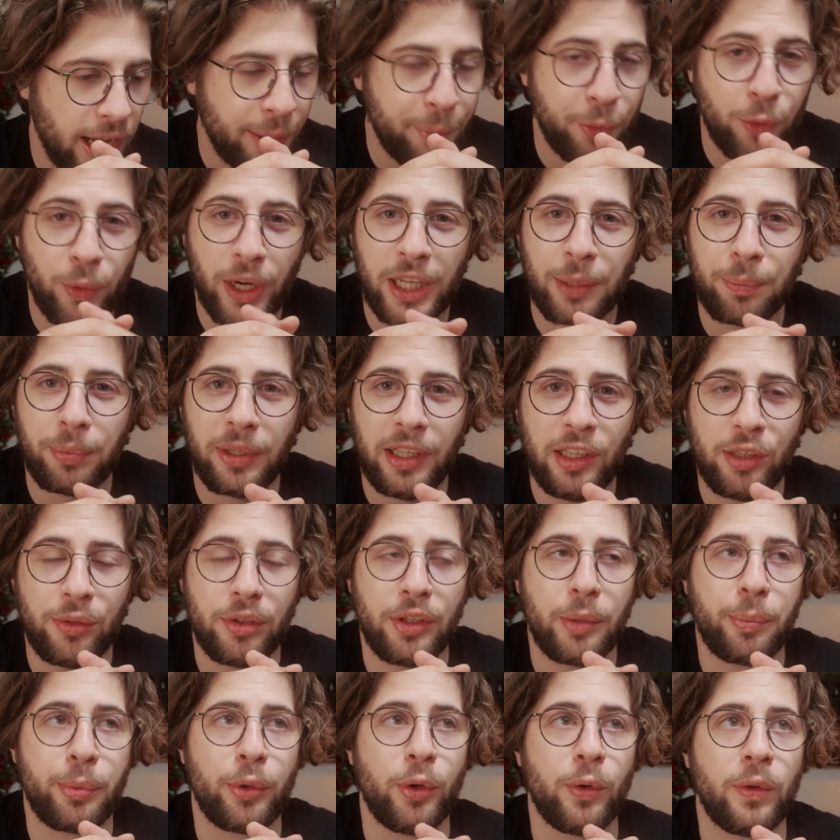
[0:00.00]
I'm quite pleased
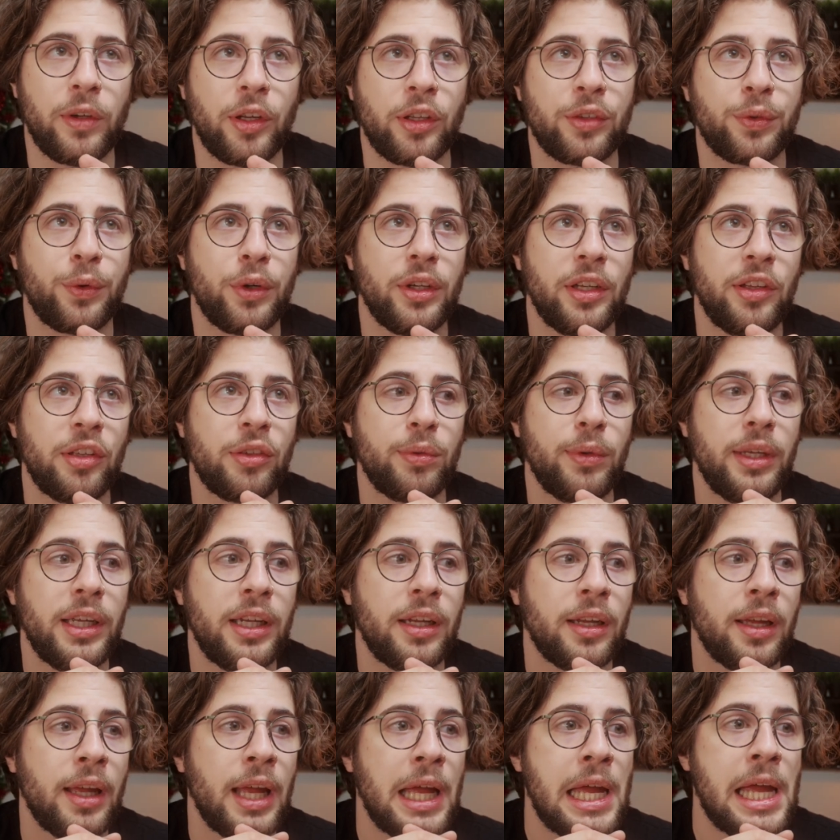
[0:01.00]
with the progress for this
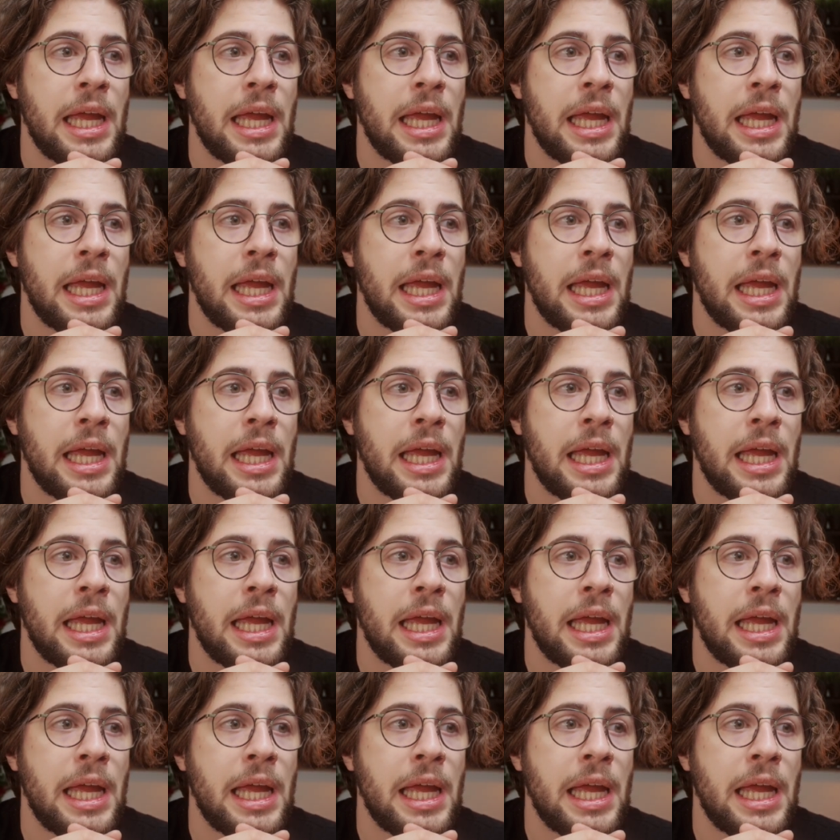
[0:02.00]
week.